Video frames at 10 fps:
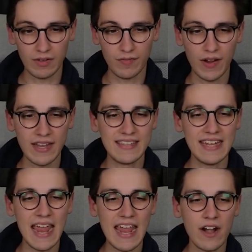find
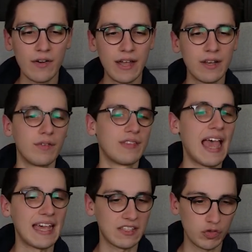the ARN of the
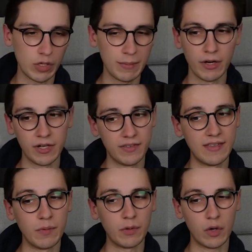S3 bucket
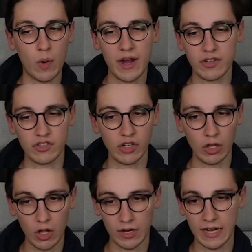that requires
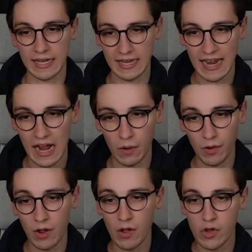locking
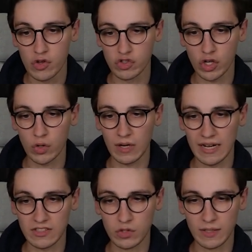down. So
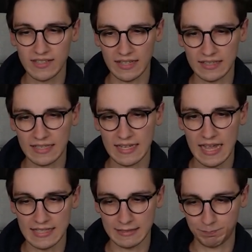let's do exactly
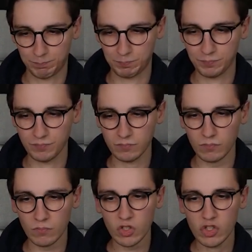that.
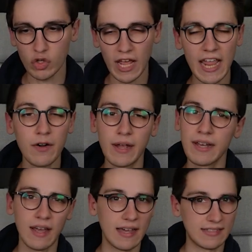So the
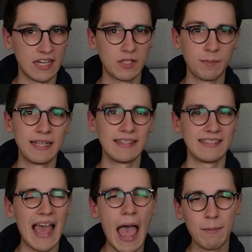ARN, as I explained, is
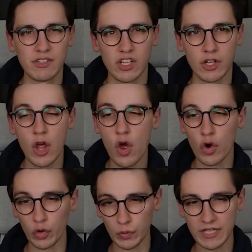the Amazon
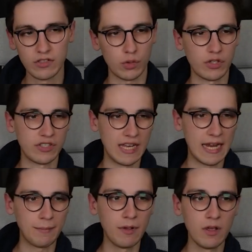resource
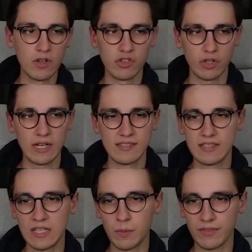name. So let's
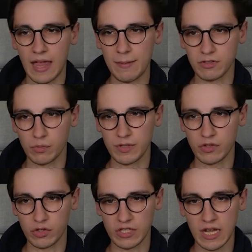see what the Amazon
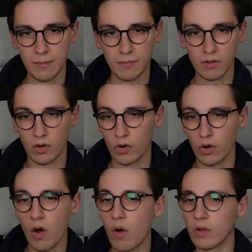resource name, or
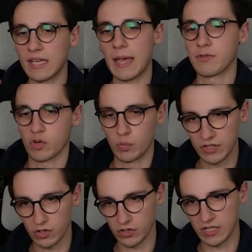all the Amazon
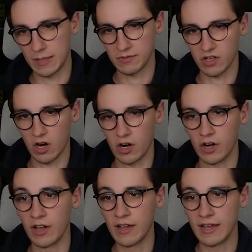resource names are